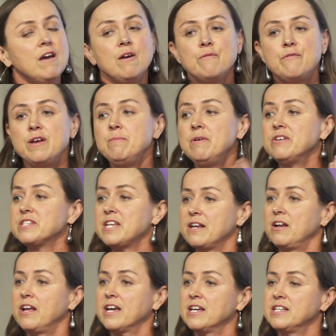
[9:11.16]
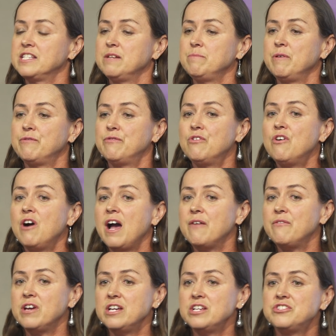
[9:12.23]
Females, like I said before, have
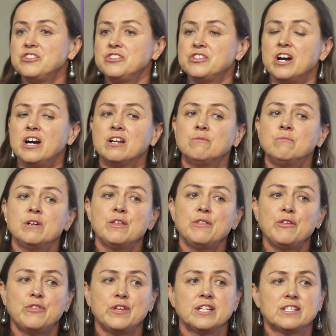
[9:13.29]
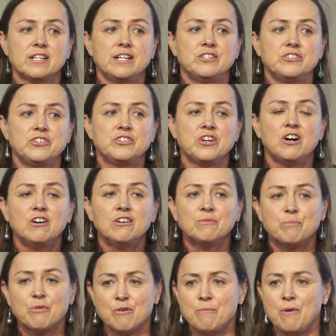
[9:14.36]
estradiol, and one of the things estradiol
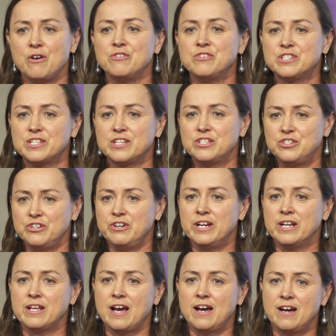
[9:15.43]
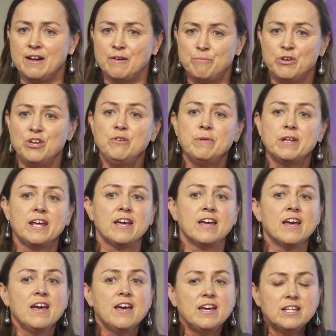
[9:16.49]
promotes during puberty
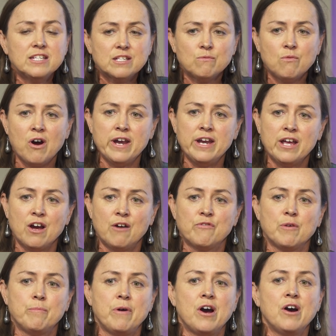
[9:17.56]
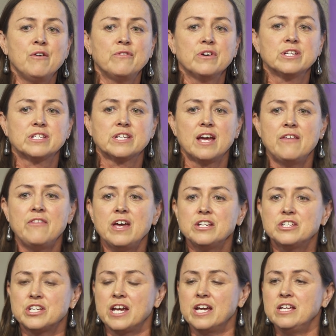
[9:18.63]
is the widening of the pelvis, and that
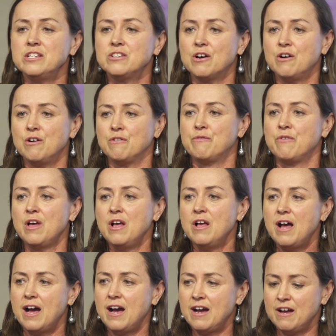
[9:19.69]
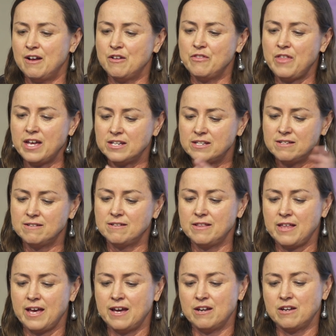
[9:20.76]
change of
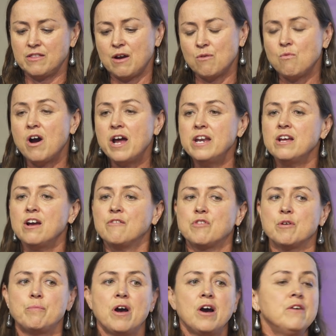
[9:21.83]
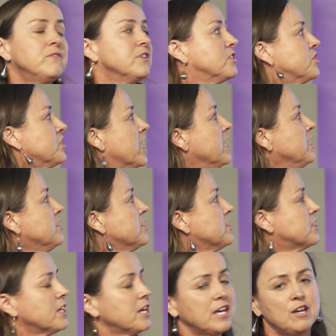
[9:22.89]
that widening of the pelvis
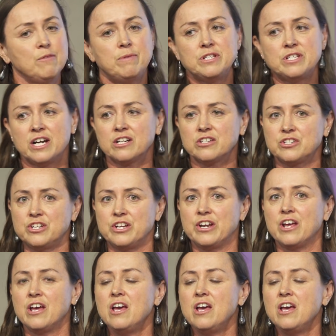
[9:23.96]
changes the hip adduction,